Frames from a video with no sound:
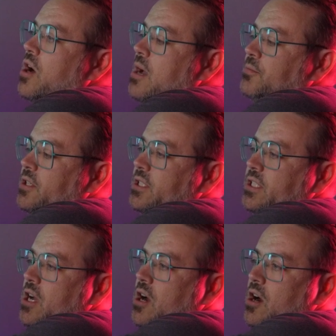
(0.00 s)

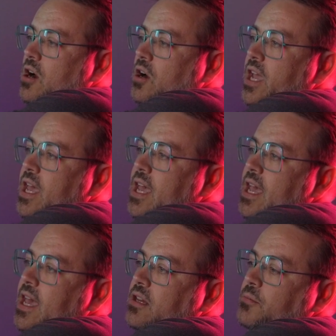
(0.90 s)
optics are
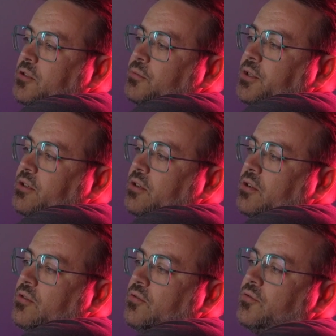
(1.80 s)
80mm,
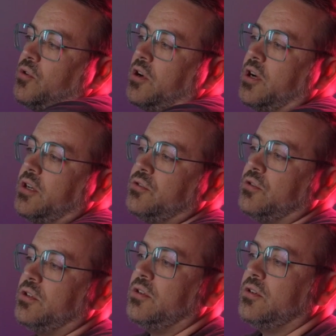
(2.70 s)

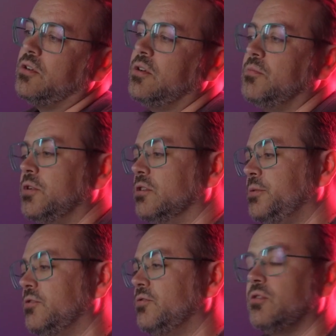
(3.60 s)

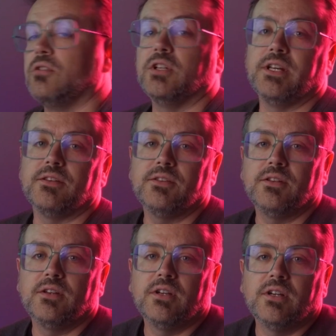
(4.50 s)
400mm focal length
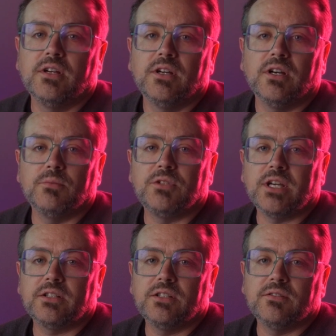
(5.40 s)

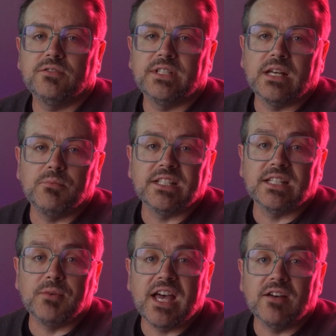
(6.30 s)
objectives. That makes
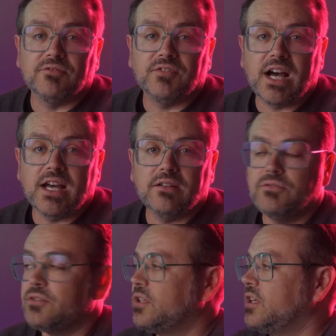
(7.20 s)
them
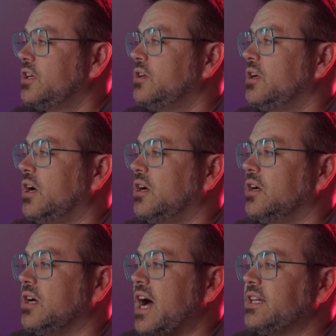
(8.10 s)
f5.
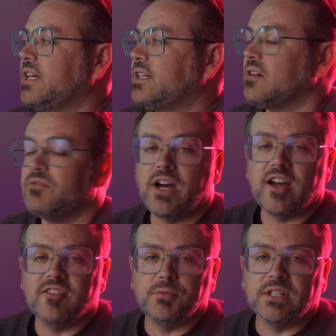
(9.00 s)
I like
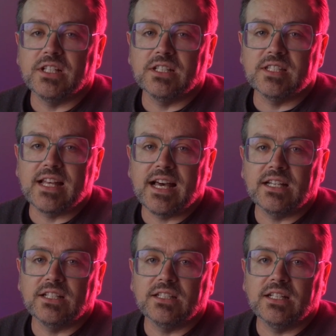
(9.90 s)
f5 because that